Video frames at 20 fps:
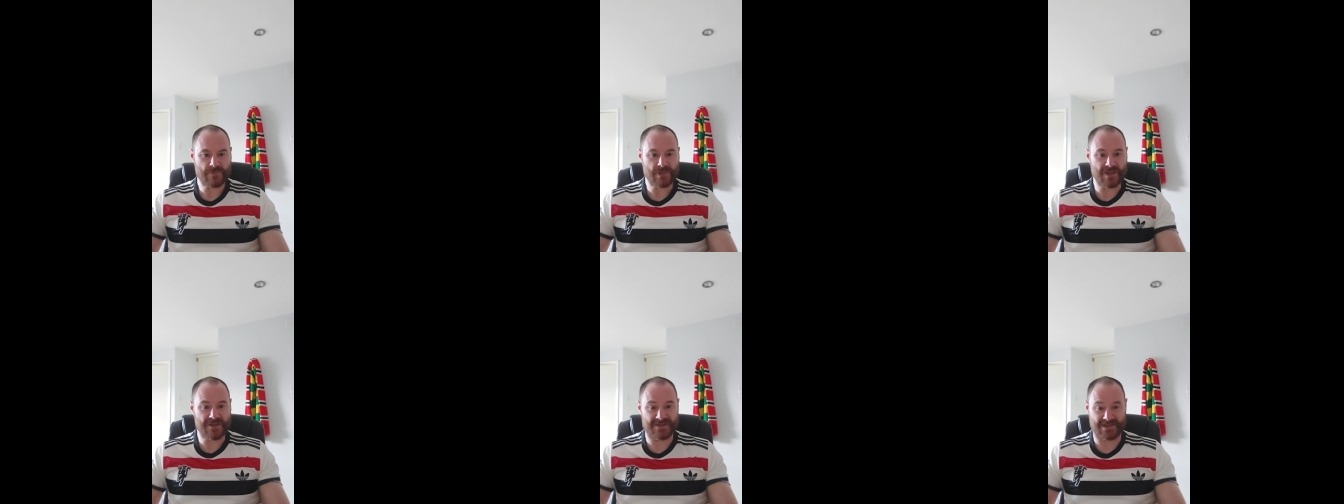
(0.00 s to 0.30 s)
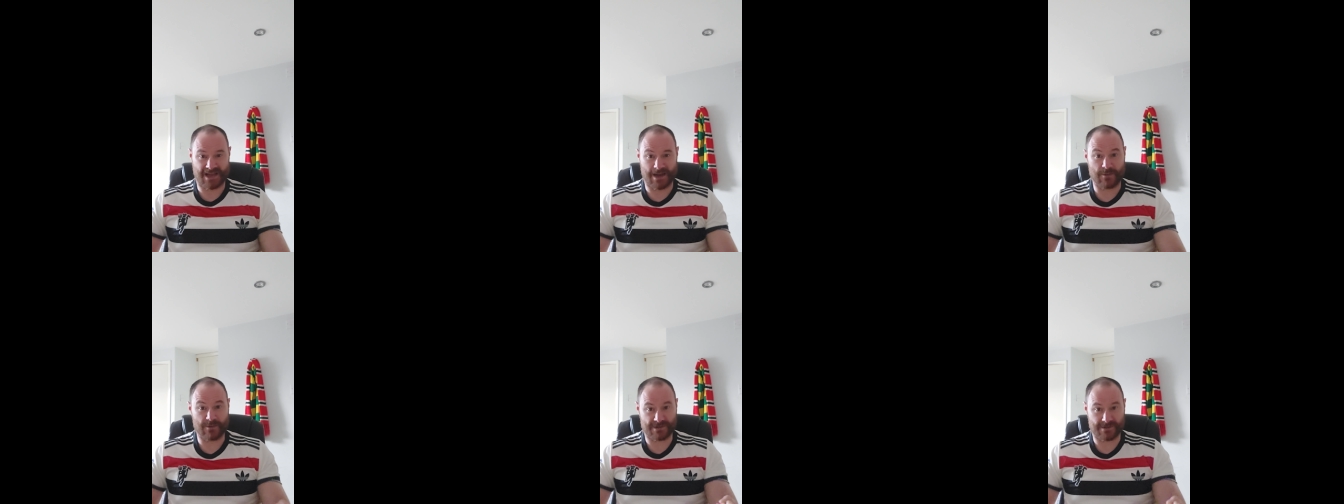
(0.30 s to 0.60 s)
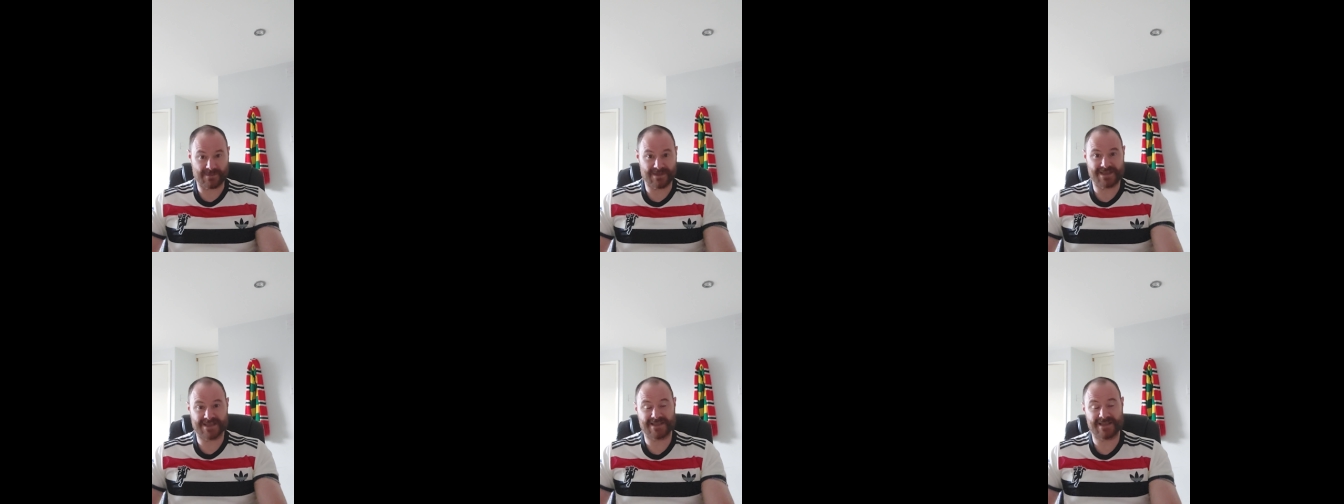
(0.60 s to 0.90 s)
So that was a
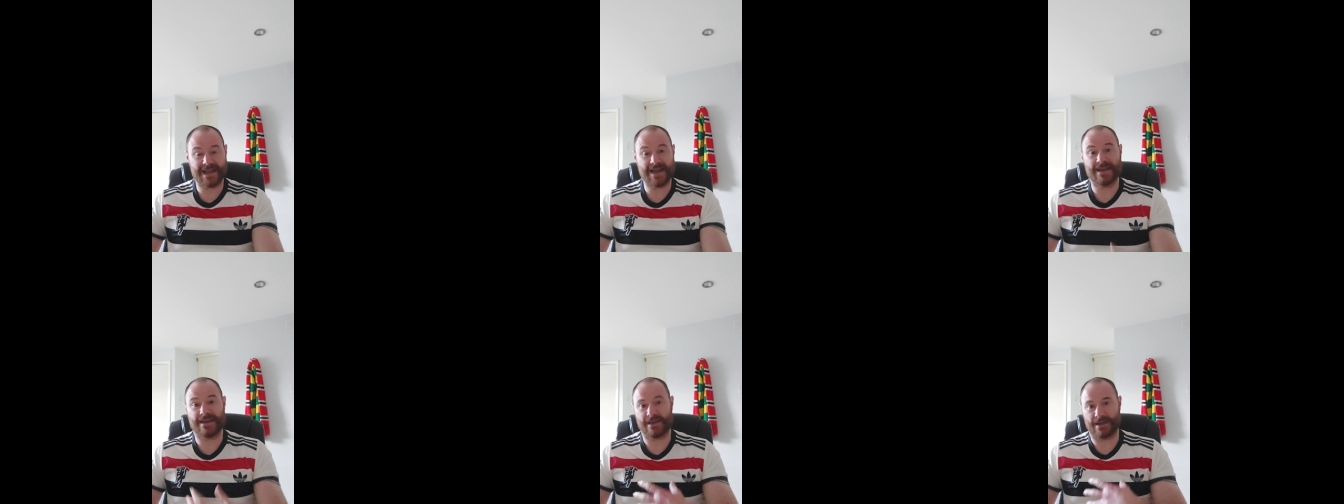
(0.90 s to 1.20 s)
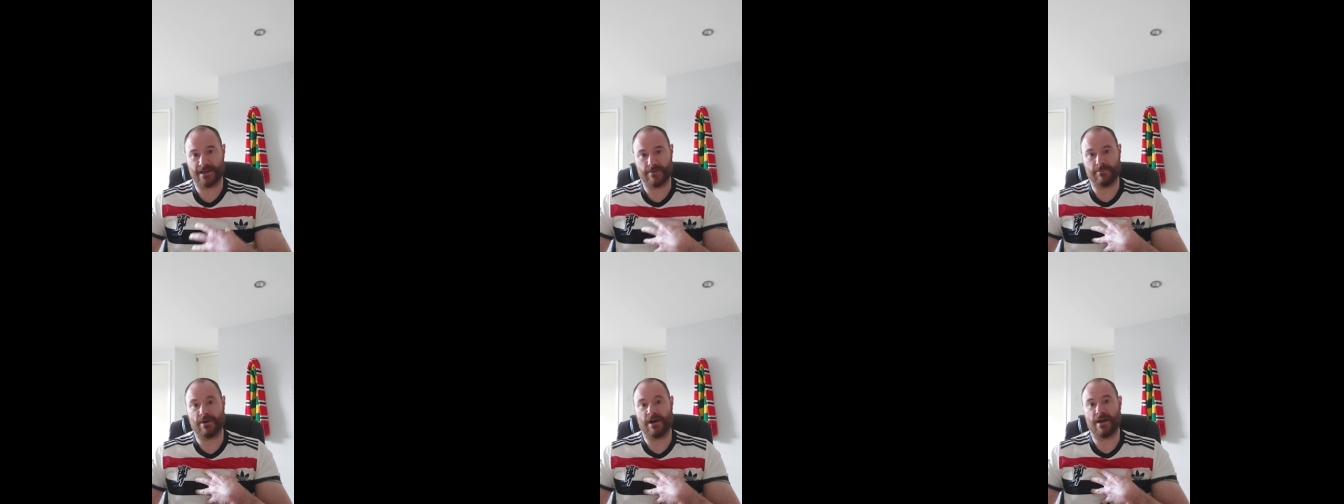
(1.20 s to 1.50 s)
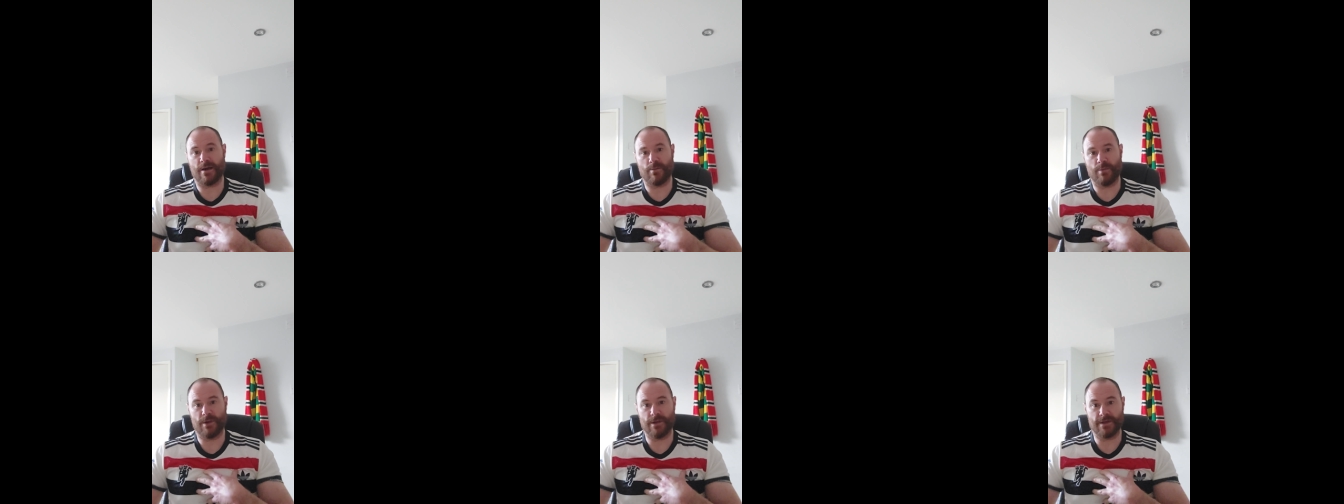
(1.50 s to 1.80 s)
mistake, in my
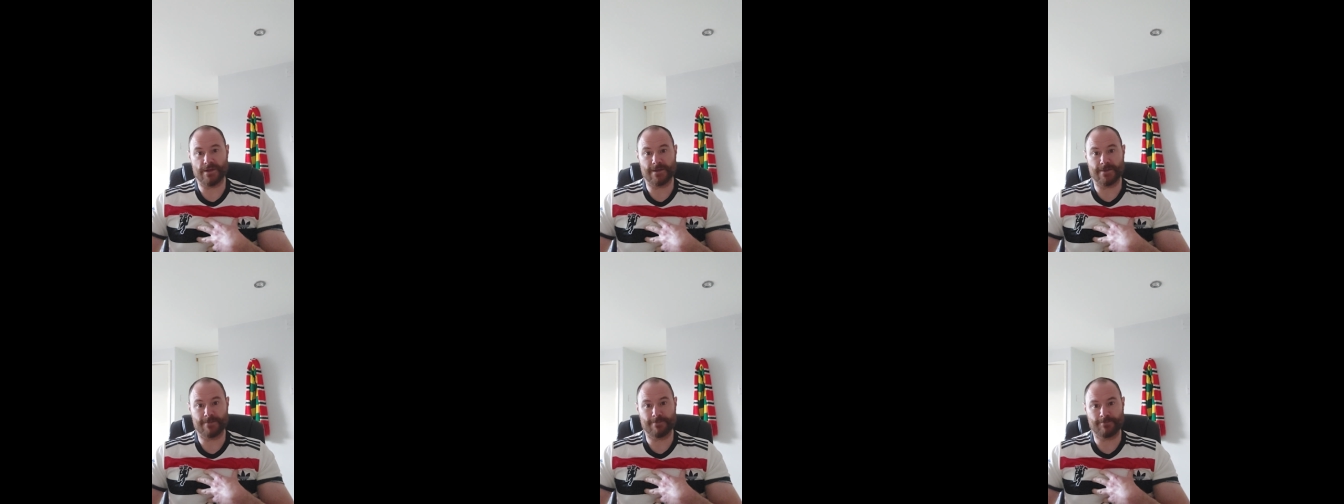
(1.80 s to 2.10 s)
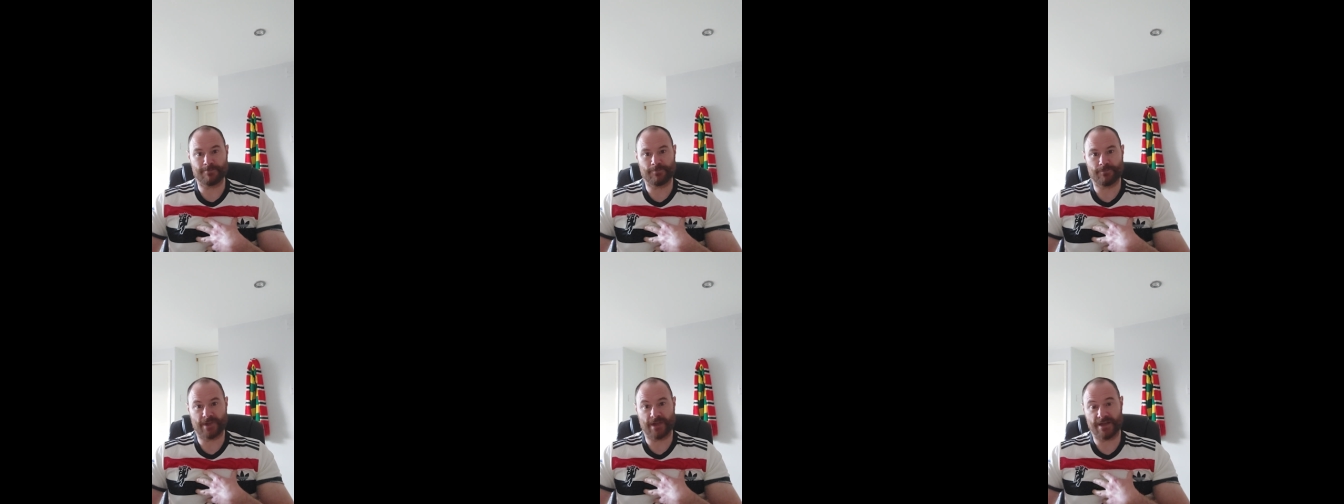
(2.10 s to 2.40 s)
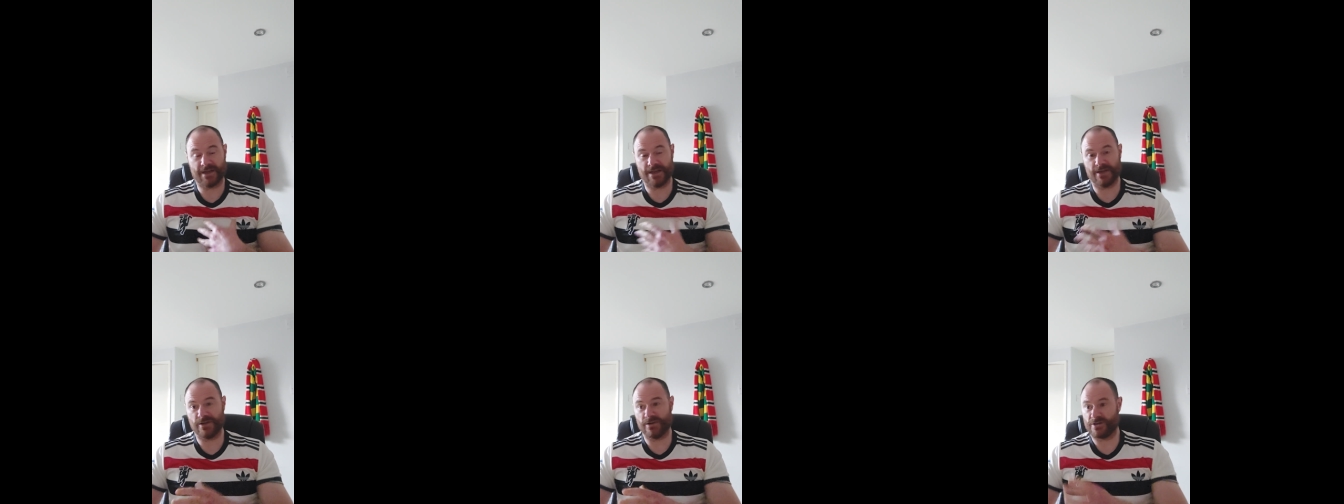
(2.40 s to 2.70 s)
opinion, and
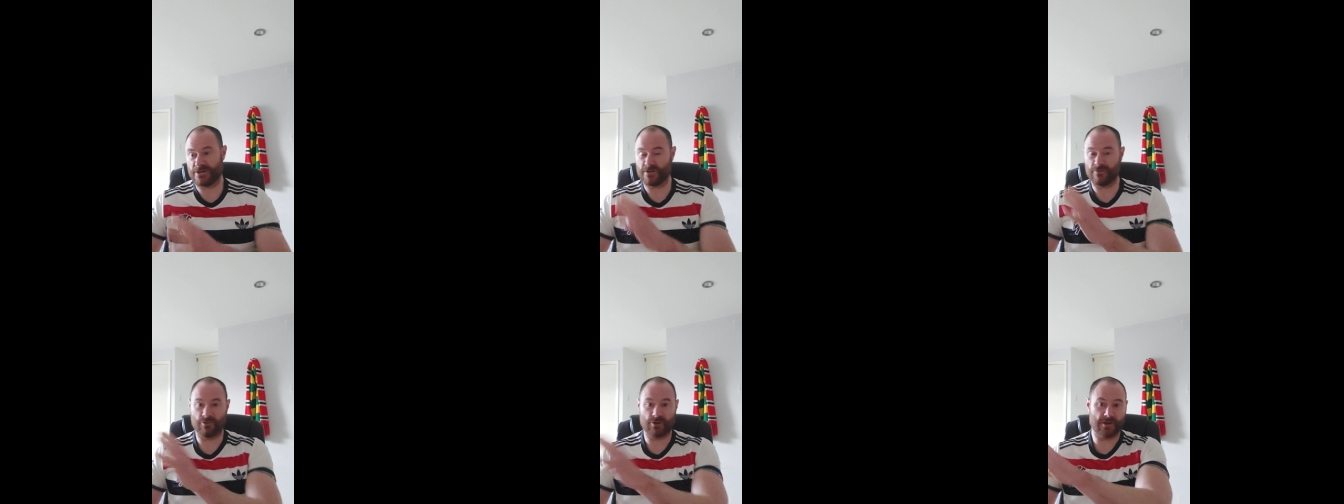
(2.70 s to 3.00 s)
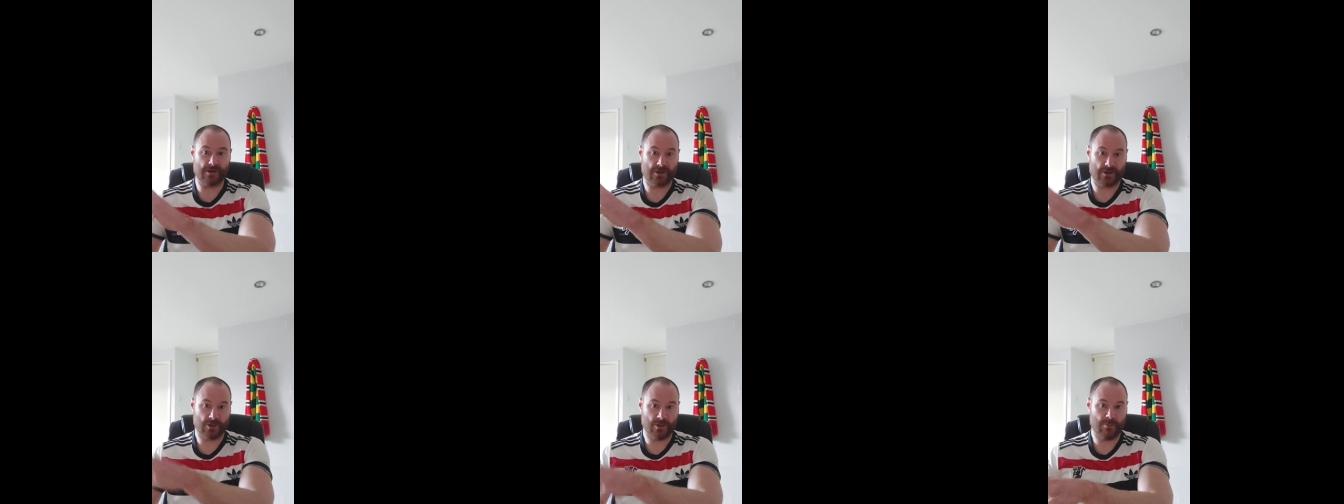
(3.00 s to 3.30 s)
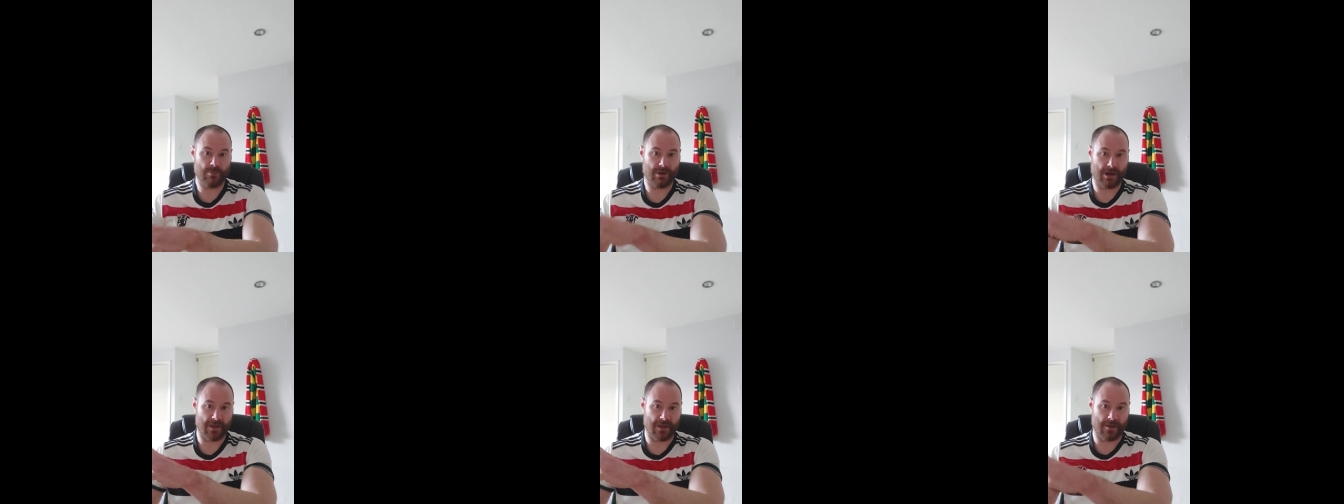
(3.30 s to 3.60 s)
Ineos are running the
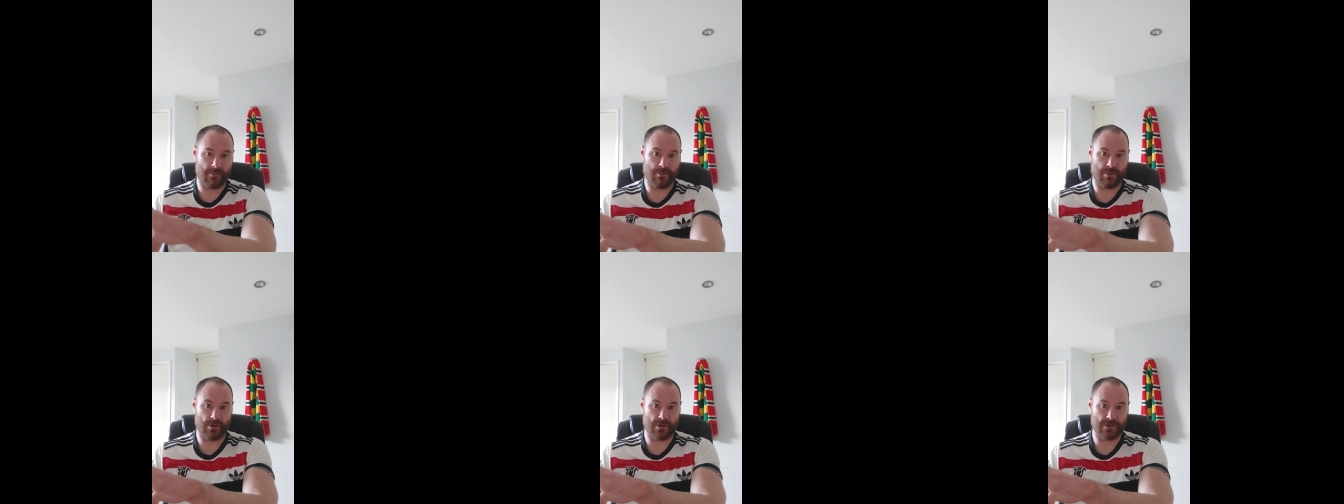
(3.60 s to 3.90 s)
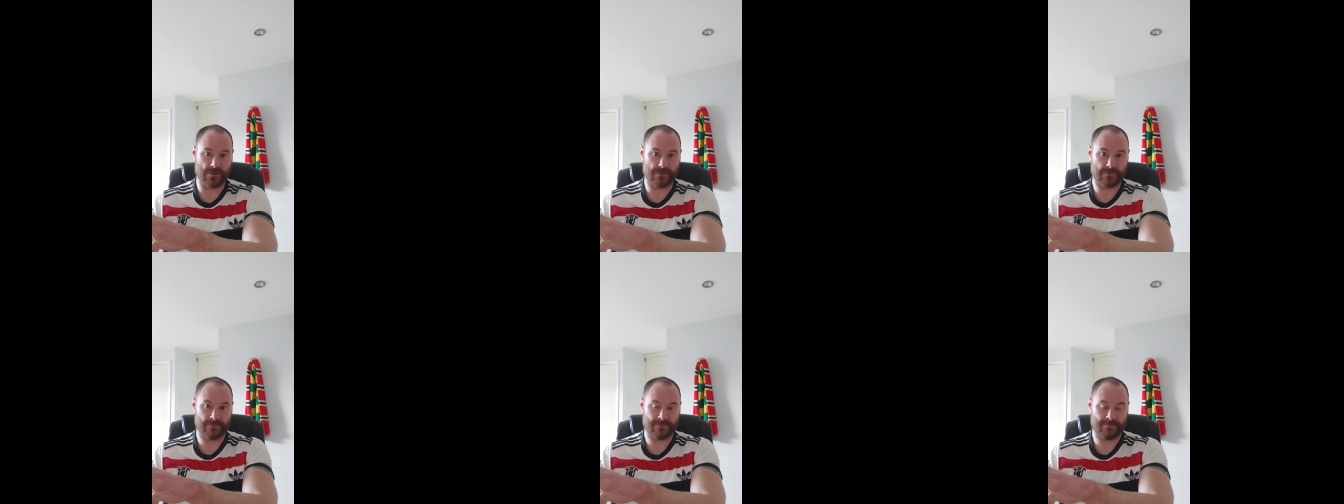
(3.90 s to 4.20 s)
club by that point.